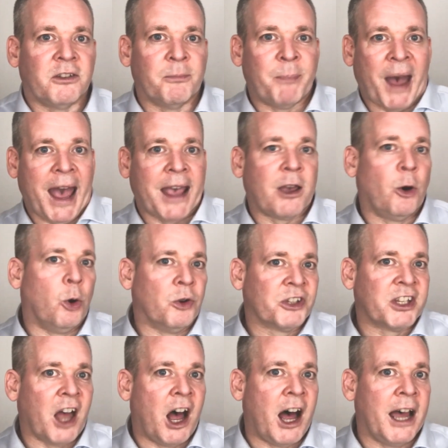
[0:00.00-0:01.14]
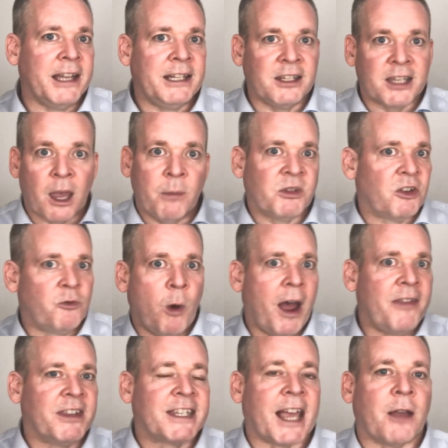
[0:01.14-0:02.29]
back or side in terms of where
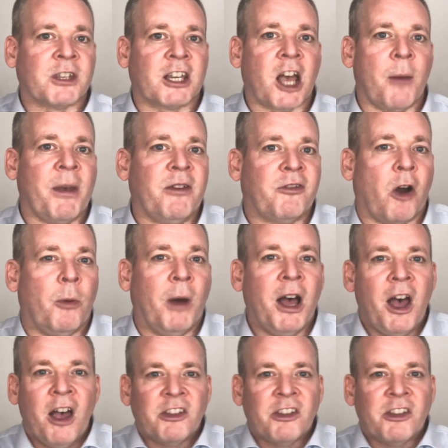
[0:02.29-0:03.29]
the sounds are coming from.